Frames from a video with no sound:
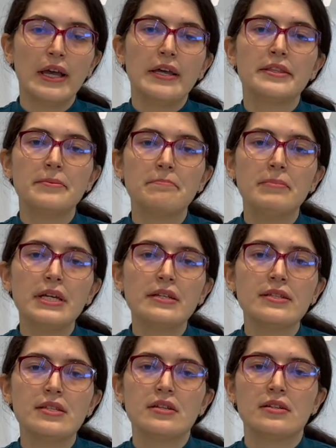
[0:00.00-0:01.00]
The
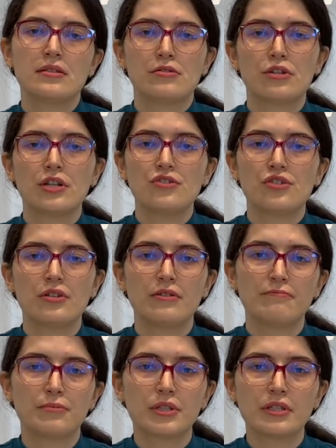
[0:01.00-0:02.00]
basic structure
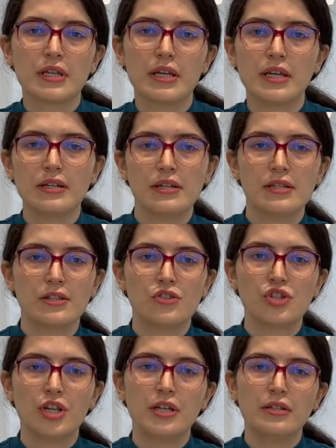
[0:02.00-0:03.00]
of protein is a
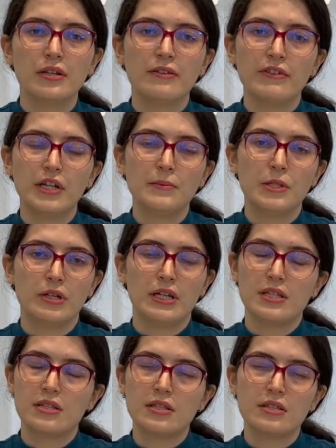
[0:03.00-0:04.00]
chain of amino
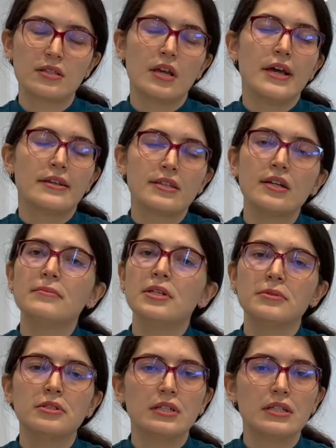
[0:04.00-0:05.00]
acids. Some
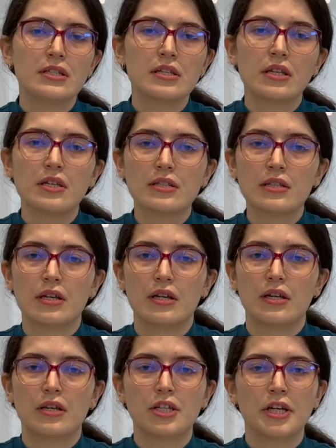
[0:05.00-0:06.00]
amino acids
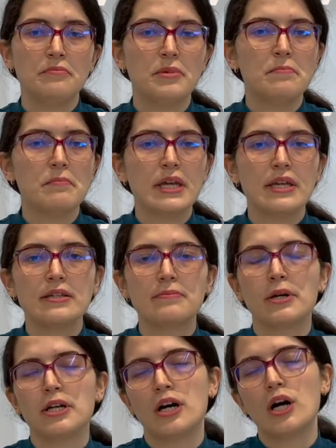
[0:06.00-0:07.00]
uh, can be made
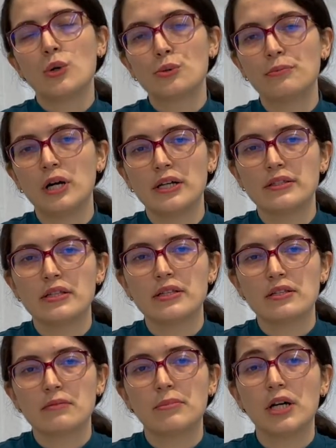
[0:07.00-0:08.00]
by our
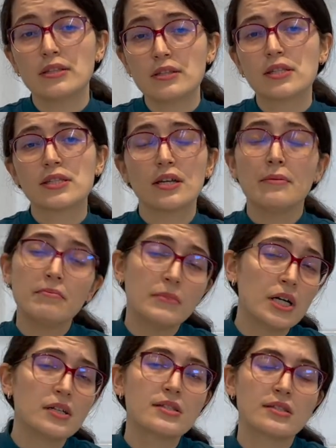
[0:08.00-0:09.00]
bodies, but some
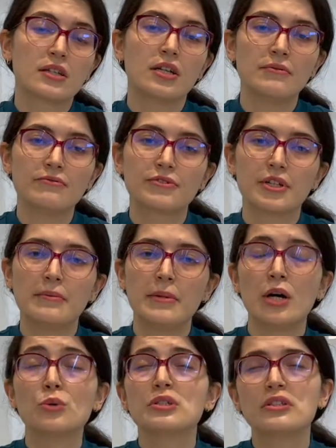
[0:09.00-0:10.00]
must come from
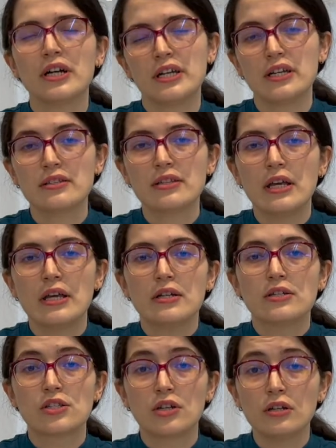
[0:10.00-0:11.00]
our diet.
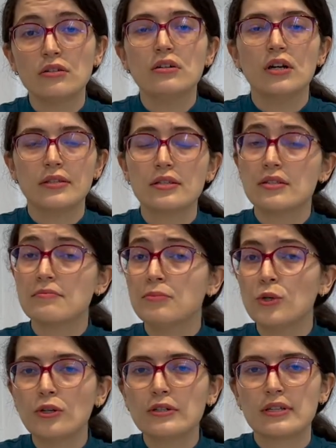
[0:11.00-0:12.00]
So it is
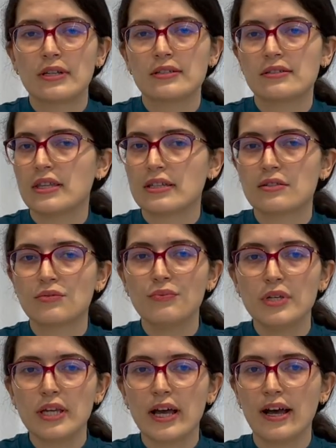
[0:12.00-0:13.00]
important that
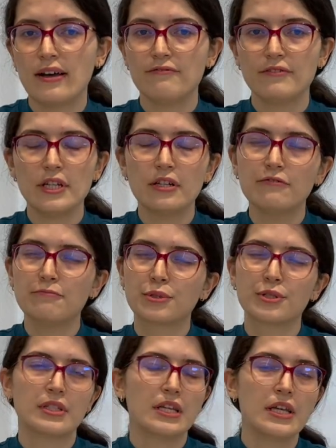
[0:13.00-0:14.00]
we have enough
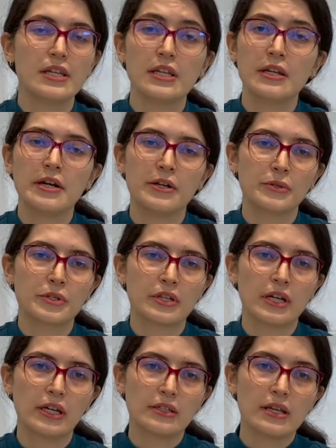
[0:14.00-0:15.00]
protein in our
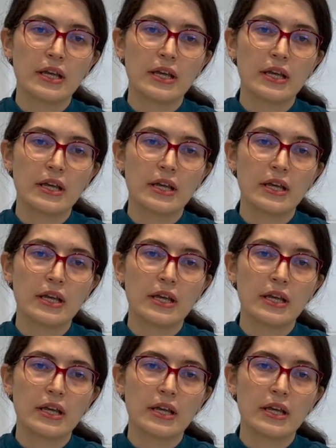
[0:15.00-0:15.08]
diet.